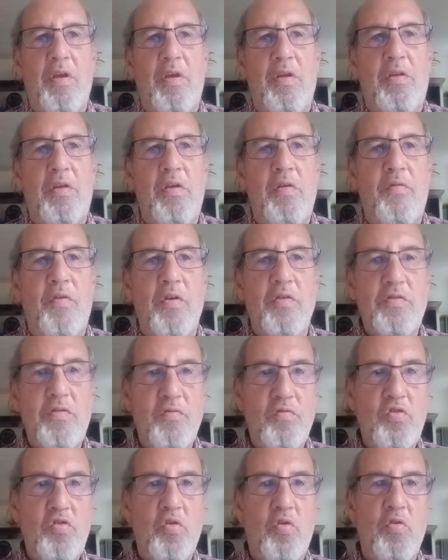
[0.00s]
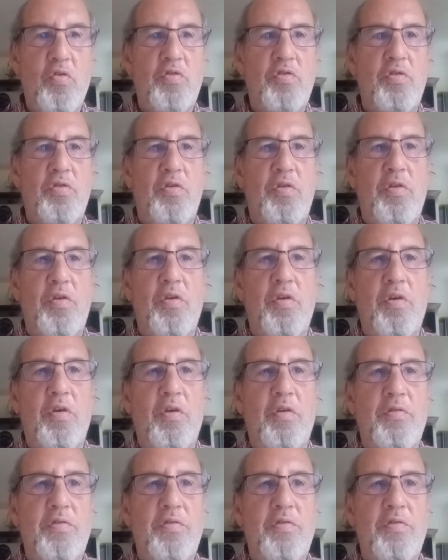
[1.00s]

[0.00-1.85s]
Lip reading: the University of Georgia in the